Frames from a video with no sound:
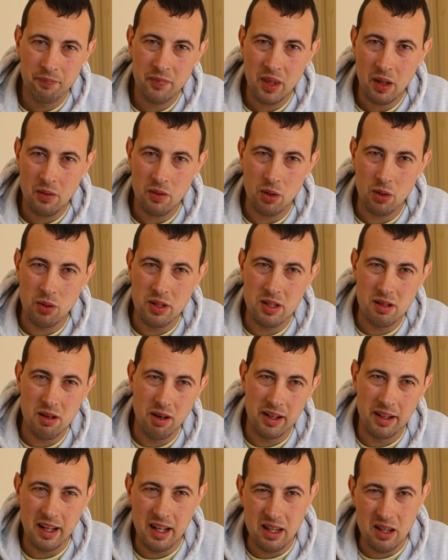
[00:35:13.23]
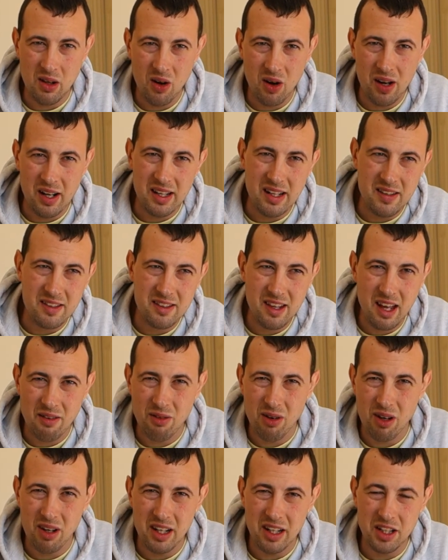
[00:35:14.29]
so it's like that
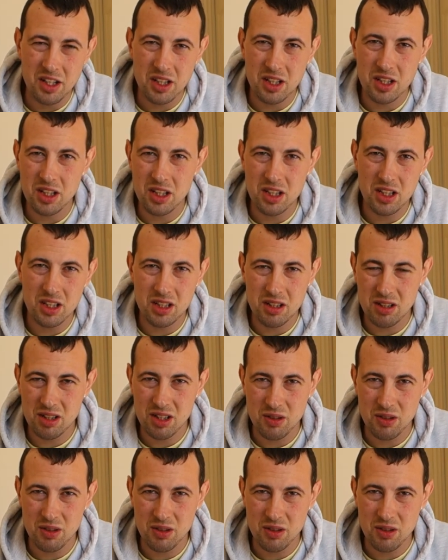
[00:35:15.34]
97-ish